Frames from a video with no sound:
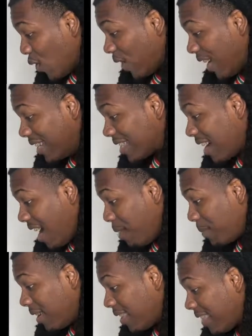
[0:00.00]
is
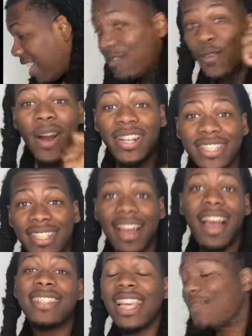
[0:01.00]
coming. Thanks for watching,
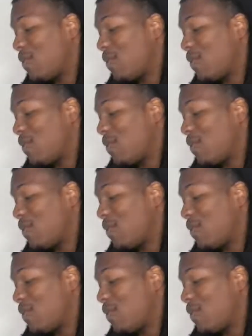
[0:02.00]
guys.